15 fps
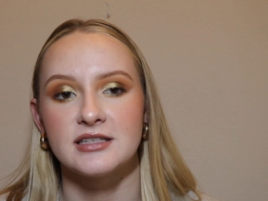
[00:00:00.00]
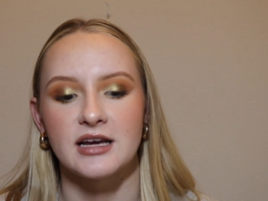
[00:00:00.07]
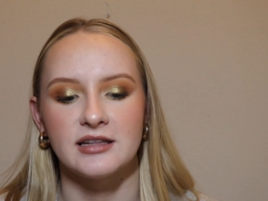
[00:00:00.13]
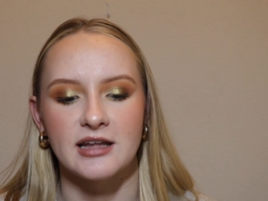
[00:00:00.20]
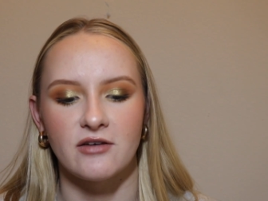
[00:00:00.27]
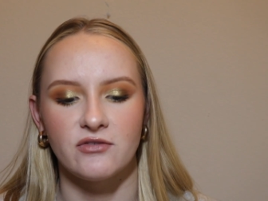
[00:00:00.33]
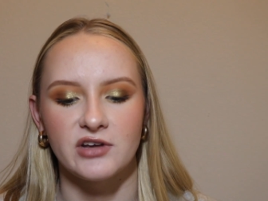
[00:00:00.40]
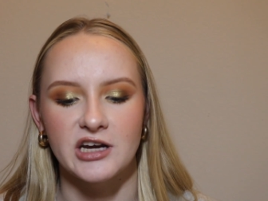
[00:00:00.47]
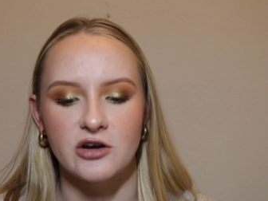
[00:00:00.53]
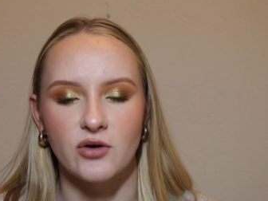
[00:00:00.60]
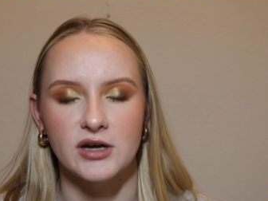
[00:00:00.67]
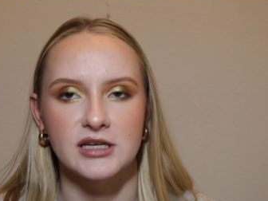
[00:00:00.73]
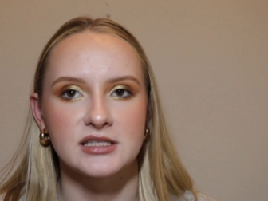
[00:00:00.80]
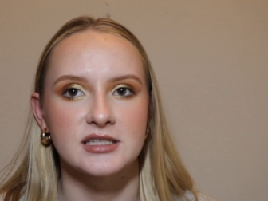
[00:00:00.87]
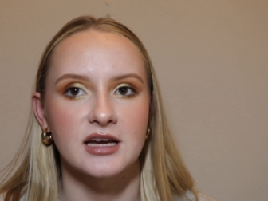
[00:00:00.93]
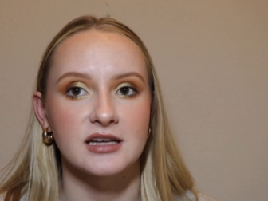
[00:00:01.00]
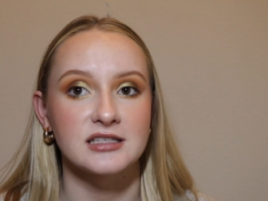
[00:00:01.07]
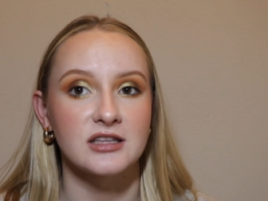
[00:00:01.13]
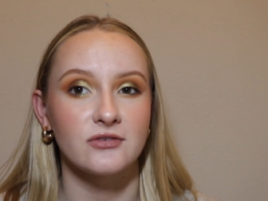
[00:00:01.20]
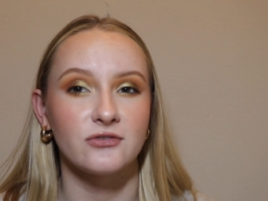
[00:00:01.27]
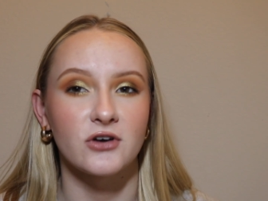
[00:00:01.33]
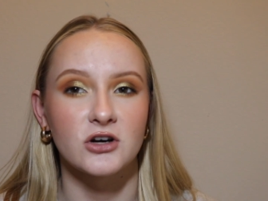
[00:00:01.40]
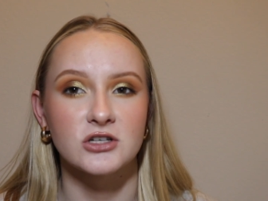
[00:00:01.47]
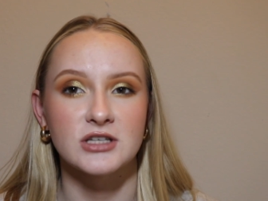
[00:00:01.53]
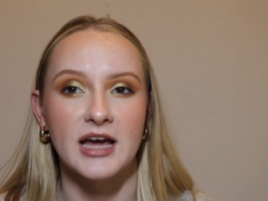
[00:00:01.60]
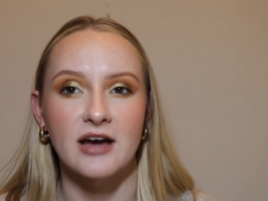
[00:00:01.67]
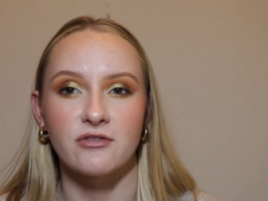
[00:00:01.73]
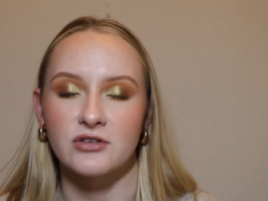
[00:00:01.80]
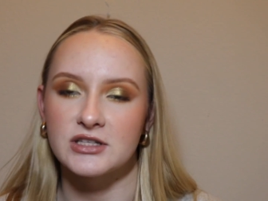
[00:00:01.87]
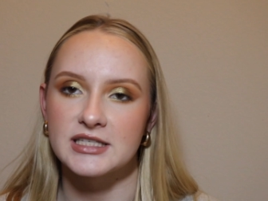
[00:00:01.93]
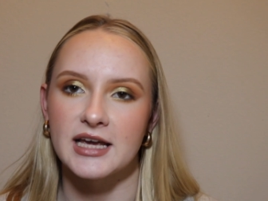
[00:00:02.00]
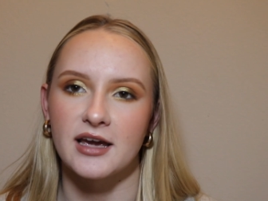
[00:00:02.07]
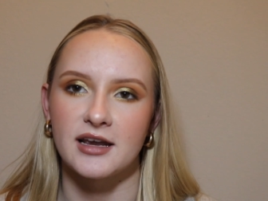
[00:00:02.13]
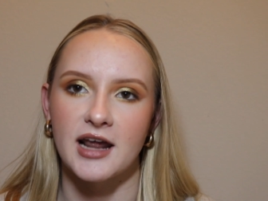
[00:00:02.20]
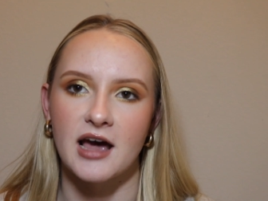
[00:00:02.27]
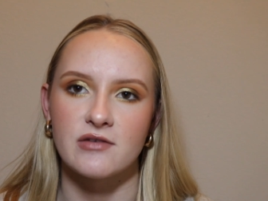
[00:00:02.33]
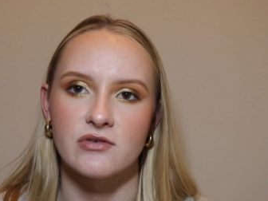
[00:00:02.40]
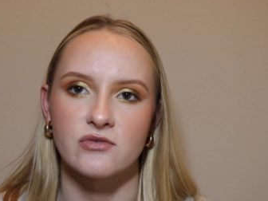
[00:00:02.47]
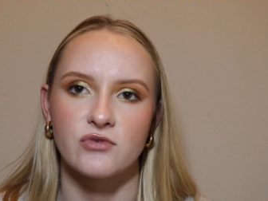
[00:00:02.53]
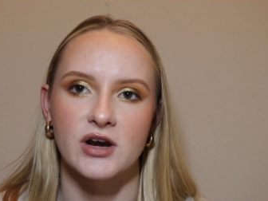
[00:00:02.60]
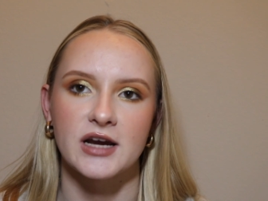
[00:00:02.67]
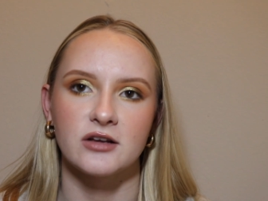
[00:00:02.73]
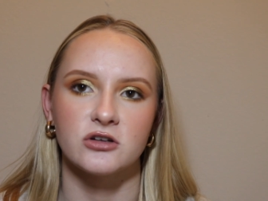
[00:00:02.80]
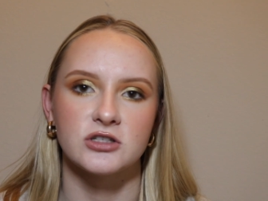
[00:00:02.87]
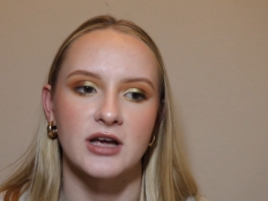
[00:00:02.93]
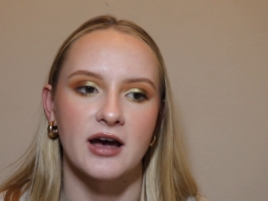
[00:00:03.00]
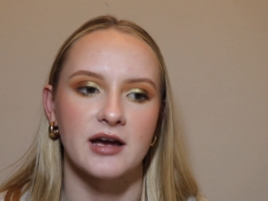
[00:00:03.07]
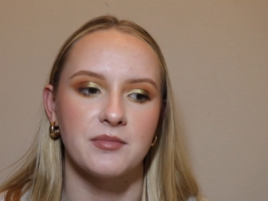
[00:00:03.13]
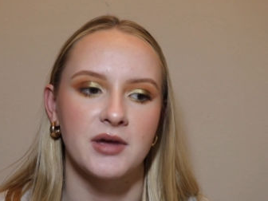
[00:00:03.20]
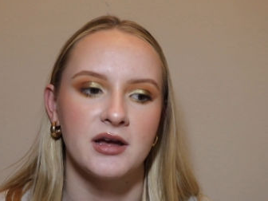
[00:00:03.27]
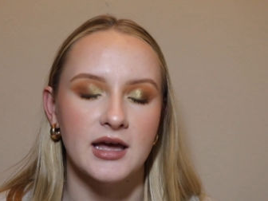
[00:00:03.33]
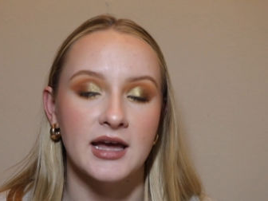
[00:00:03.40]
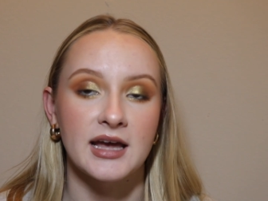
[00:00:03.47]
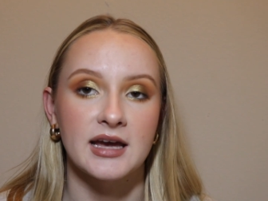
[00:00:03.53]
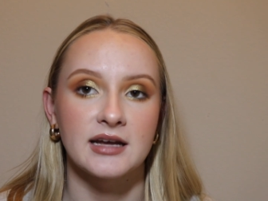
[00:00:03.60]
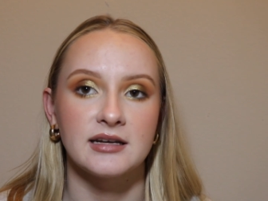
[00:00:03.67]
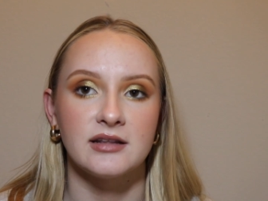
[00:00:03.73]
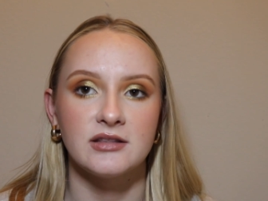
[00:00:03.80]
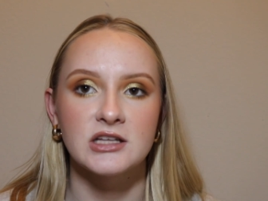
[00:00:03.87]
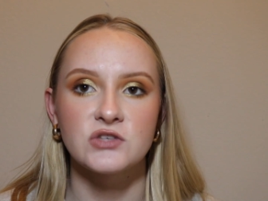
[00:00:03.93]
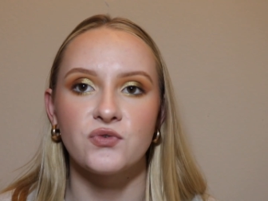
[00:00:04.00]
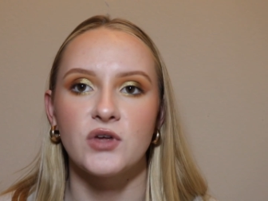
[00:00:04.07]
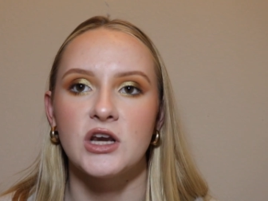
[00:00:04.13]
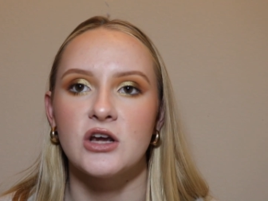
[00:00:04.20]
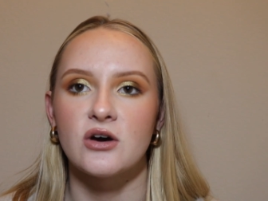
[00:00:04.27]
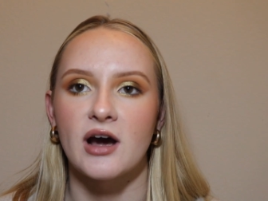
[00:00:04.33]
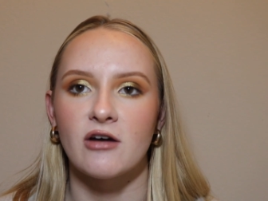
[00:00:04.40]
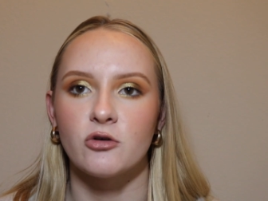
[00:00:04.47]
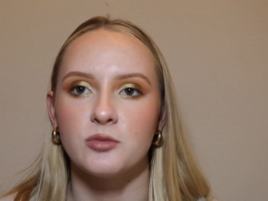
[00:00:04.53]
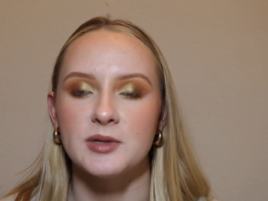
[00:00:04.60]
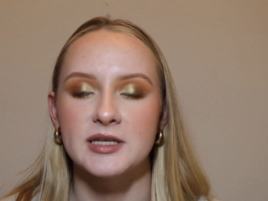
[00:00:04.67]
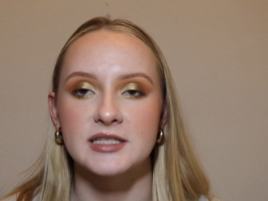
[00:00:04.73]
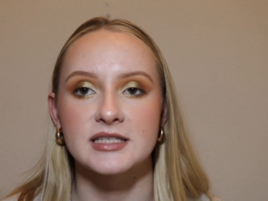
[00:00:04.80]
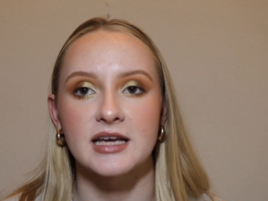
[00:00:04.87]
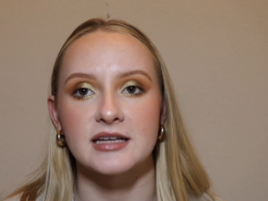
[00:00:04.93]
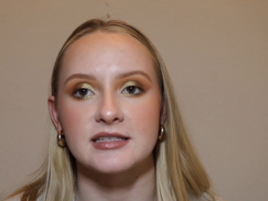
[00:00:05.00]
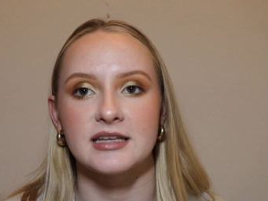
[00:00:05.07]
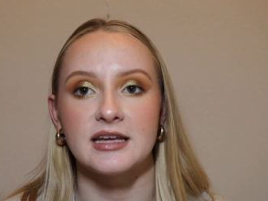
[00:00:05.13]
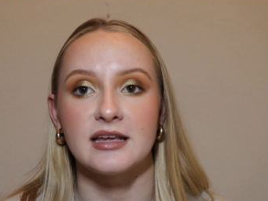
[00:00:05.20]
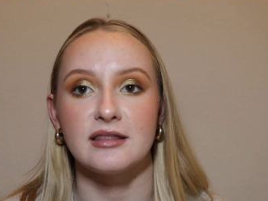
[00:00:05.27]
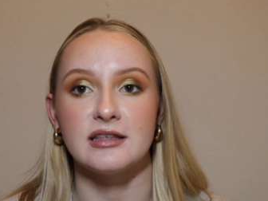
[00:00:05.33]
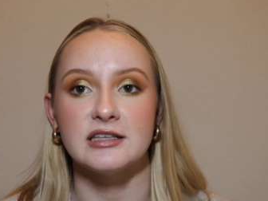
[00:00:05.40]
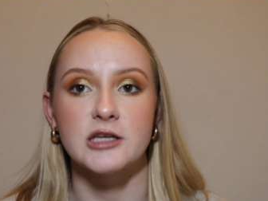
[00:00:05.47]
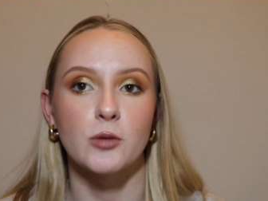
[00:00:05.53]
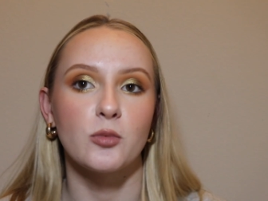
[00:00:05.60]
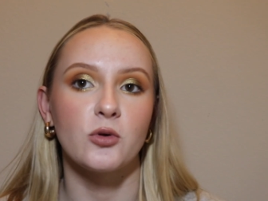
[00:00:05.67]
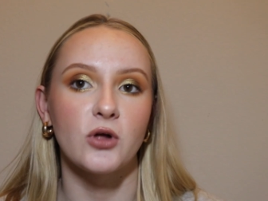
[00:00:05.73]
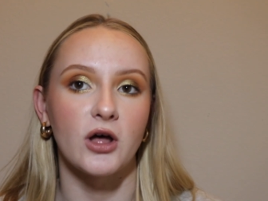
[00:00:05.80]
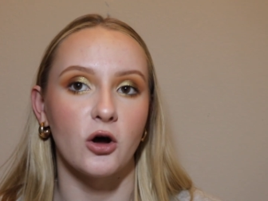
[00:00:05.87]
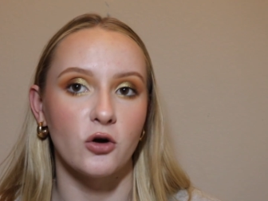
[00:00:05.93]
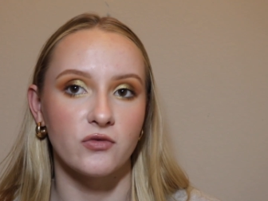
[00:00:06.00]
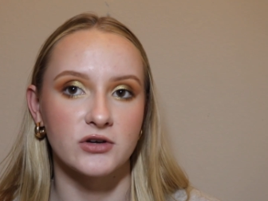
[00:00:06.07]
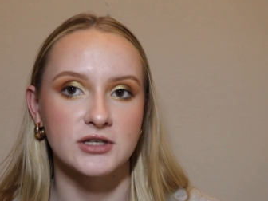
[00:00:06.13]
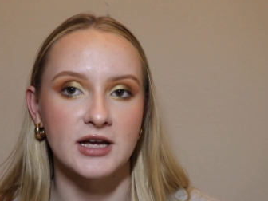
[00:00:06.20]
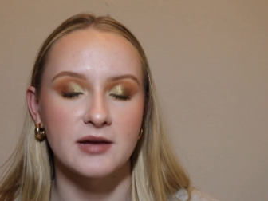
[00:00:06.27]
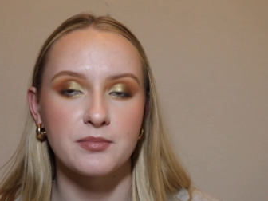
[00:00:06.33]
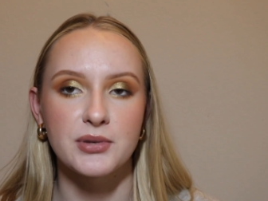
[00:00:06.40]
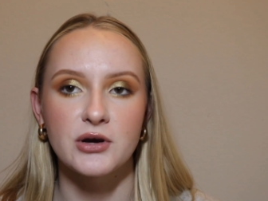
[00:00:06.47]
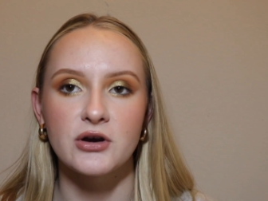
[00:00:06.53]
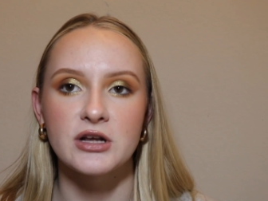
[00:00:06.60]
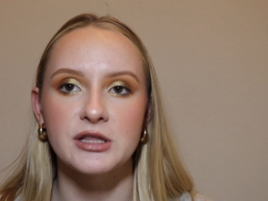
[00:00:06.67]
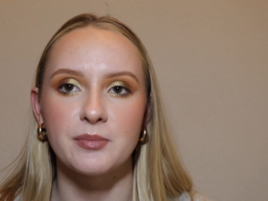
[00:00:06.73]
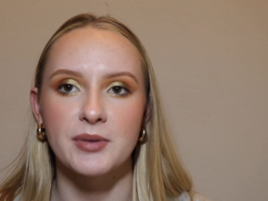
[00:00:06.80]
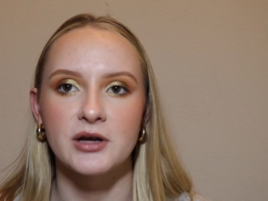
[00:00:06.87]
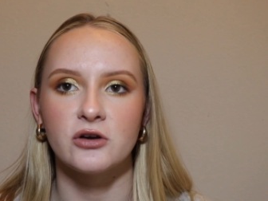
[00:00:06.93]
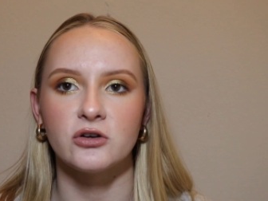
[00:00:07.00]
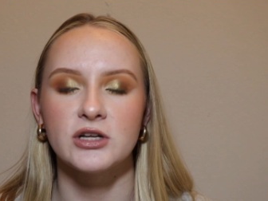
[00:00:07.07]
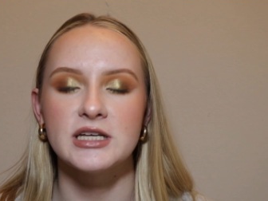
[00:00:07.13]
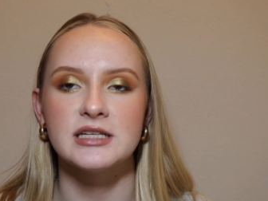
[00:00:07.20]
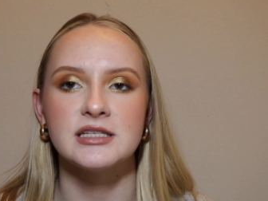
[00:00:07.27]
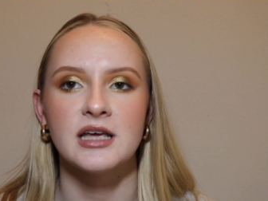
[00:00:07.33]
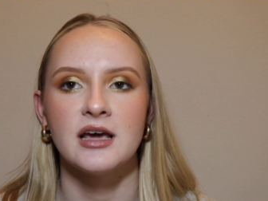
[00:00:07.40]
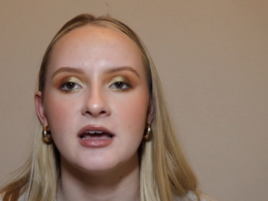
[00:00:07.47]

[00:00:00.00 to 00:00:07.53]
In that video I discussed the first half and the second half of regular time, and in this video I will be discussing the double overtime period, the penalties,